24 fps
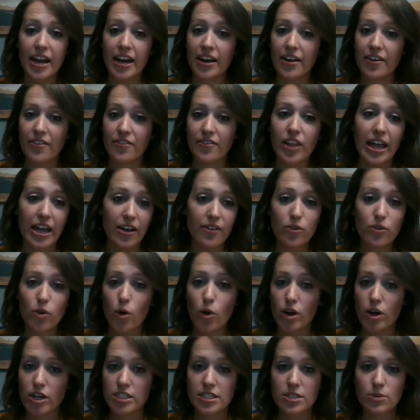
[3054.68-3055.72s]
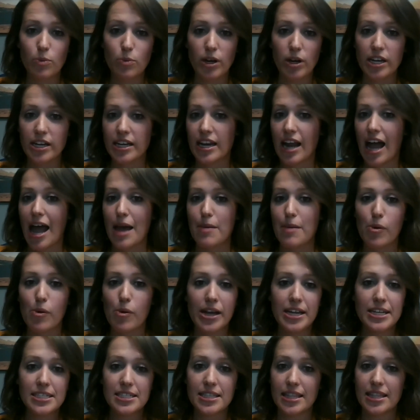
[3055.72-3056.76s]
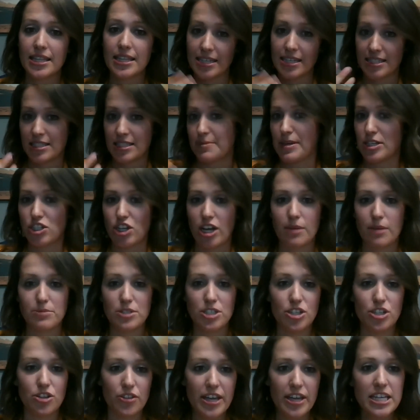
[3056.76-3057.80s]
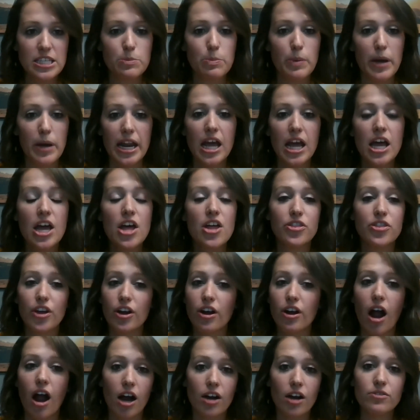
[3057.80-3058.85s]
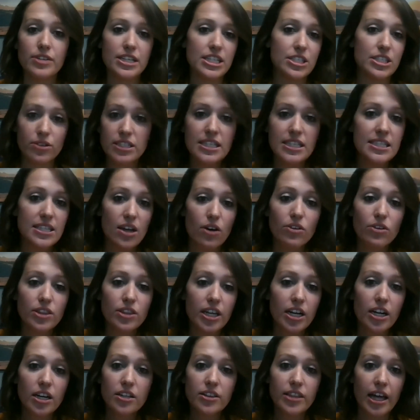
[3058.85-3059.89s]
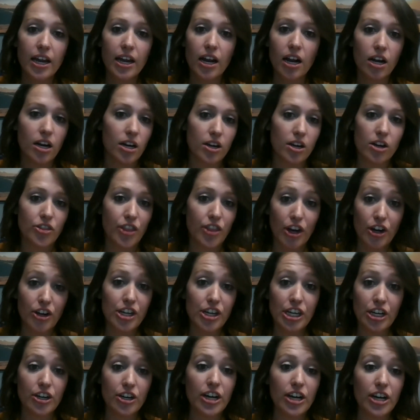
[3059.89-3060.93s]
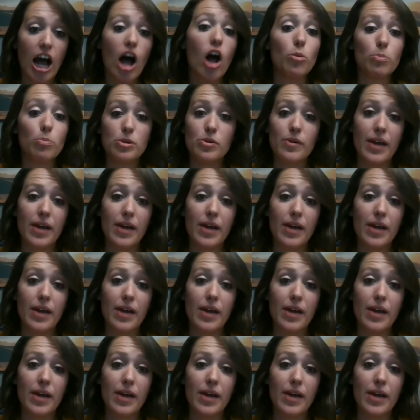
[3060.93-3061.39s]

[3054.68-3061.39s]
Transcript: And of course, working at High Point, it's my job to do this, but there are resources out there that are here to help you